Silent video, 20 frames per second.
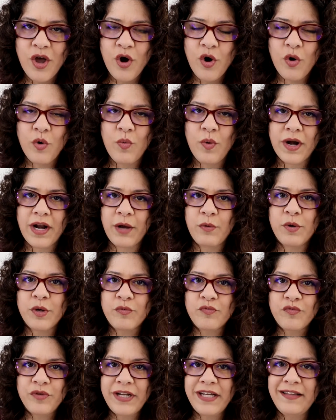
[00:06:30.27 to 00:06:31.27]
Or what I
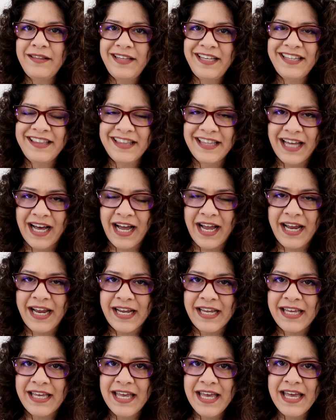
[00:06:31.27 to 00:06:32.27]
would really
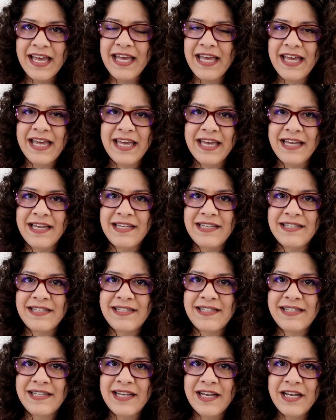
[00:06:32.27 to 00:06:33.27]
like
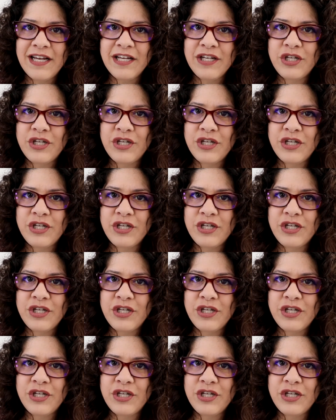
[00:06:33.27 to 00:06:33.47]
is